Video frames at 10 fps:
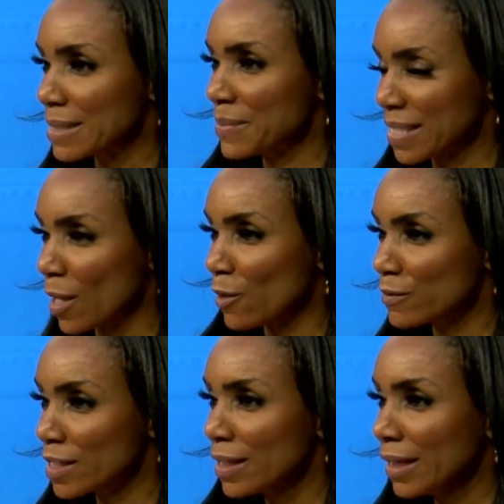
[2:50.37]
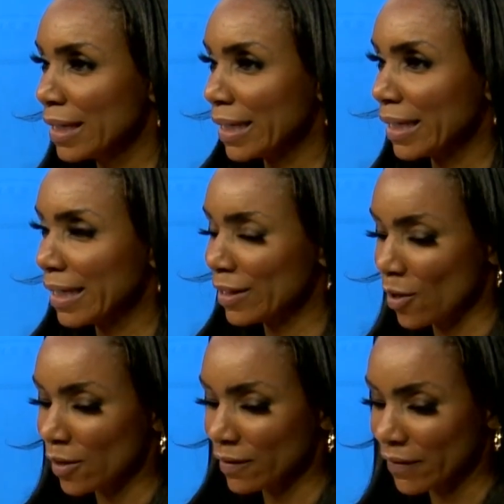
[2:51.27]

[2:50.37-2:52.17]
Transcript: themselves in all of